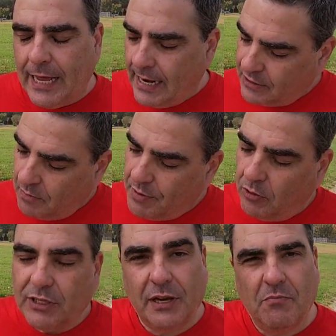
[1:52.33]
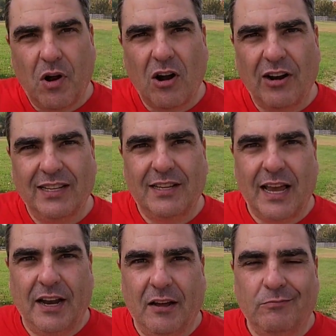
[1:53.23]
It has a built-in bar
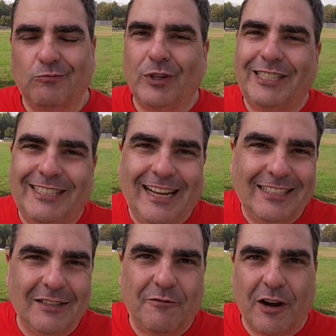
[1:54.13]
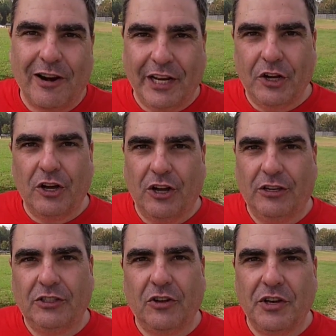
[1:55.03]
antenna, which isn't very
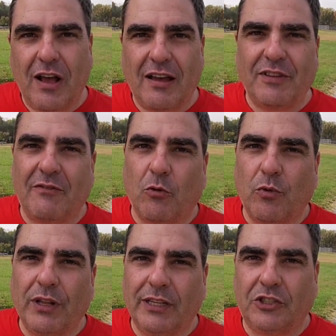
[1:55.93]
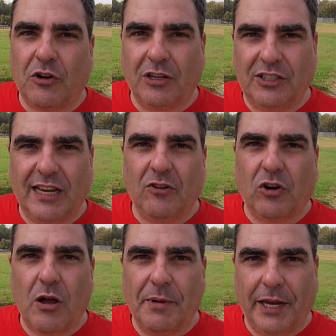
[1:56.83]
good, so you'll have to have a really strong
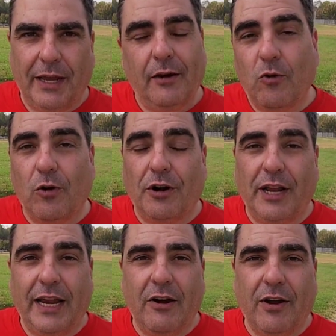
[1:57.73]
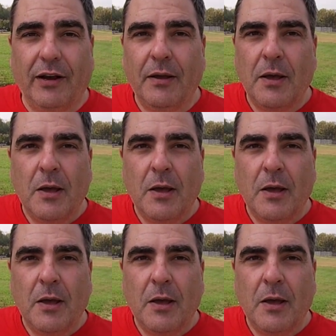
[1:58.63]
signal coming in order to hear it.